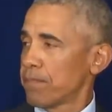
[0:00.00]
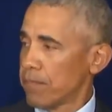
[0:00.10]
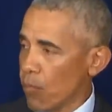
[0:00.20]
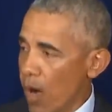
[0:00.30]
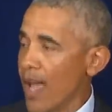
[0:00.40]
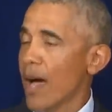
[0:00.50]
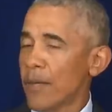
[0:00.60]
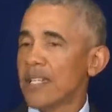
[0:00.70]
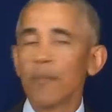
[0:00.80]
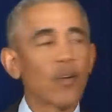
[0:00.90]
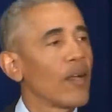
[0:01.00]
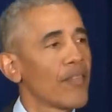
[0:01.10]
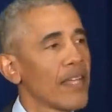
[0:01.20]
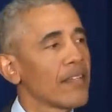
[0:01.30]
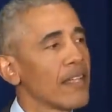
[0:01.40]
why I'm a Democrat.
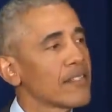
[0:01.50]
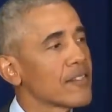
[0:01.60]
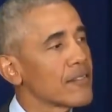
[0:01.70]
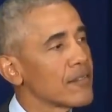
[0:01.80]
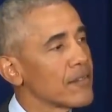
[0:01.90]
That, that's